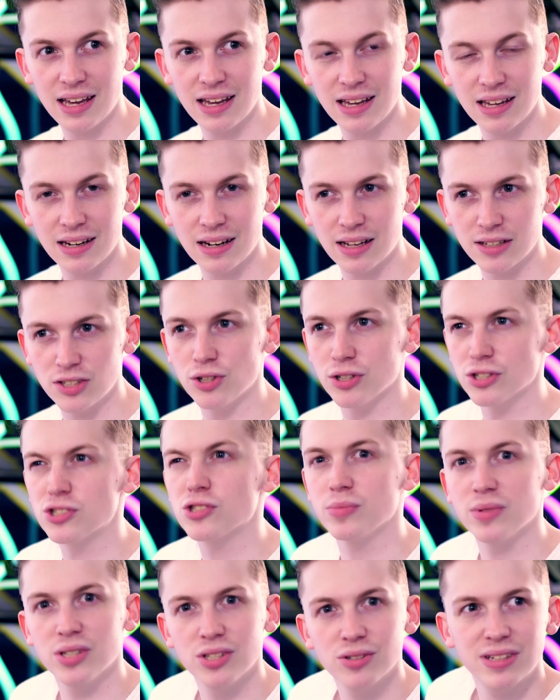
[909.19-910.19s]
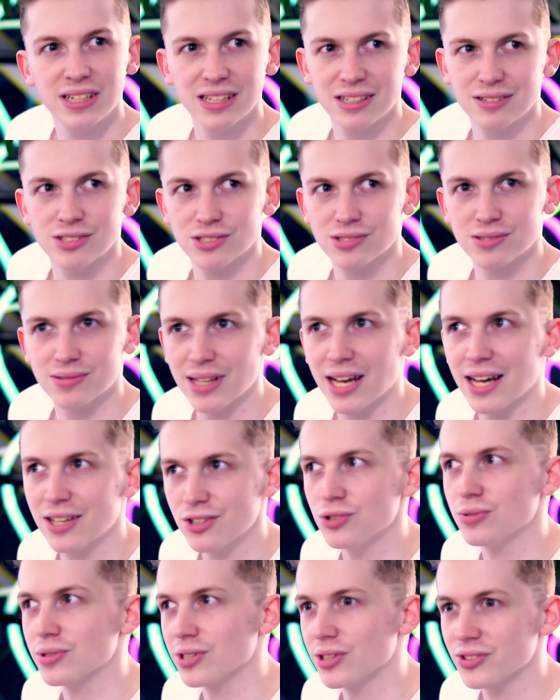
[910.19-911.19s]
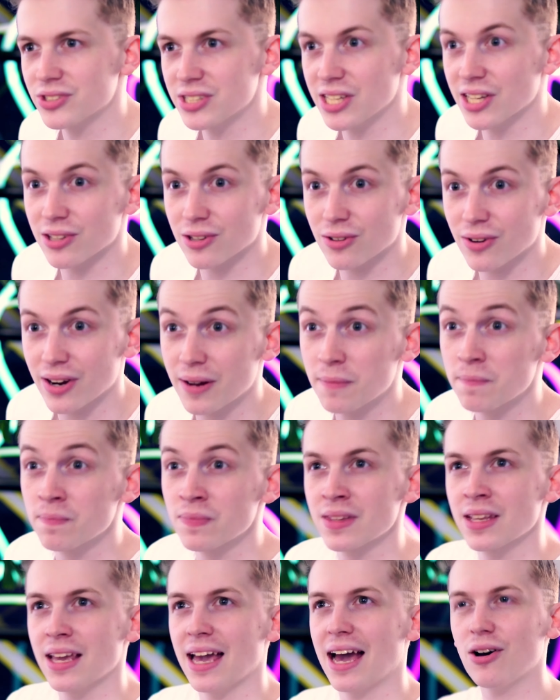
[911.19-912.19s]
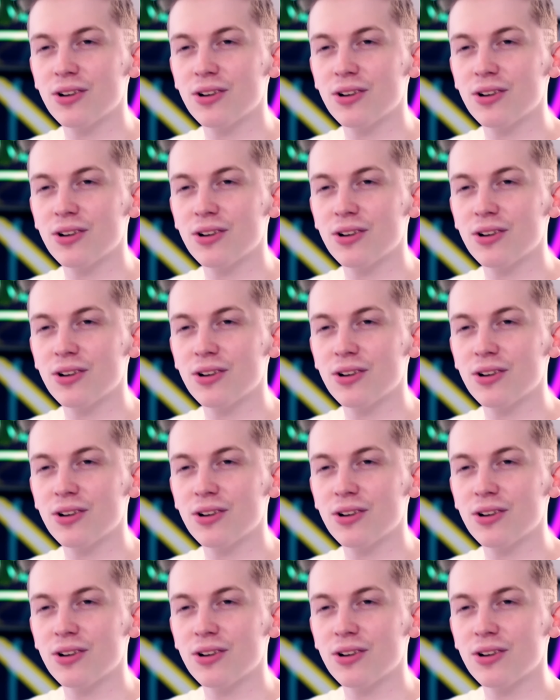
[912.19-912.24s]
And, assuming you can't just not do it altogether, right?